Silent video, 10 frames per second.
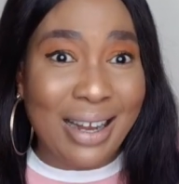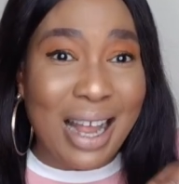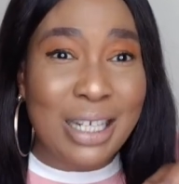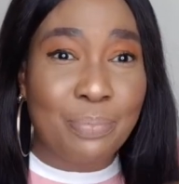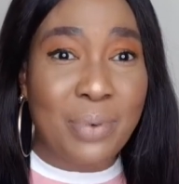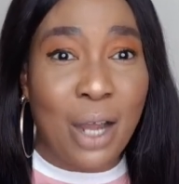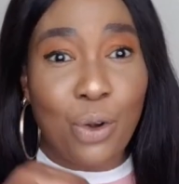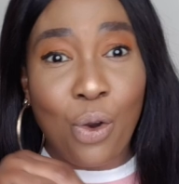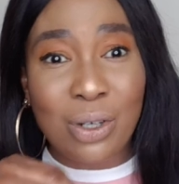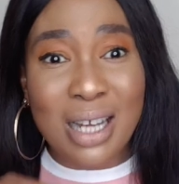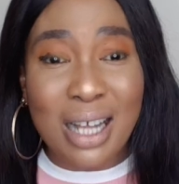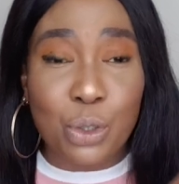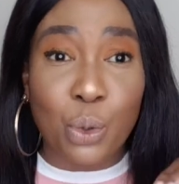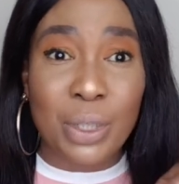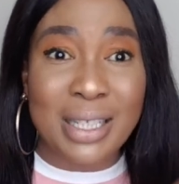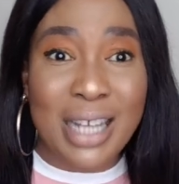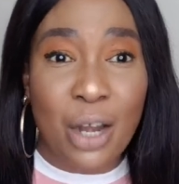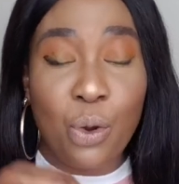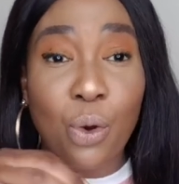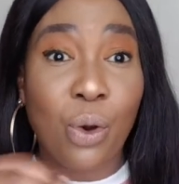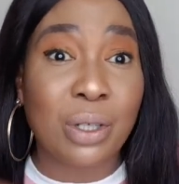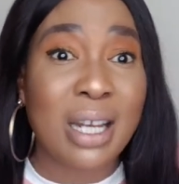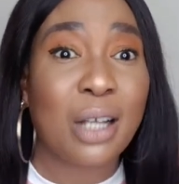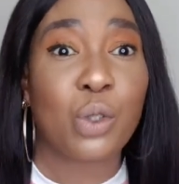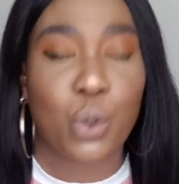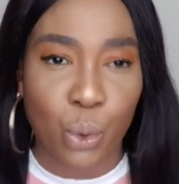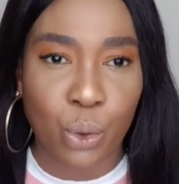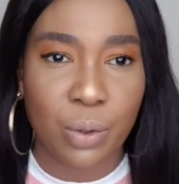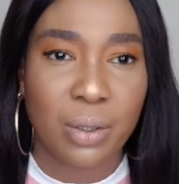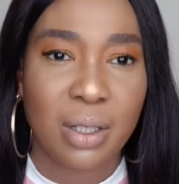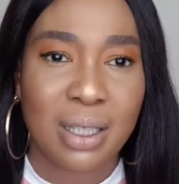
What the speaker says: to yellow undertone.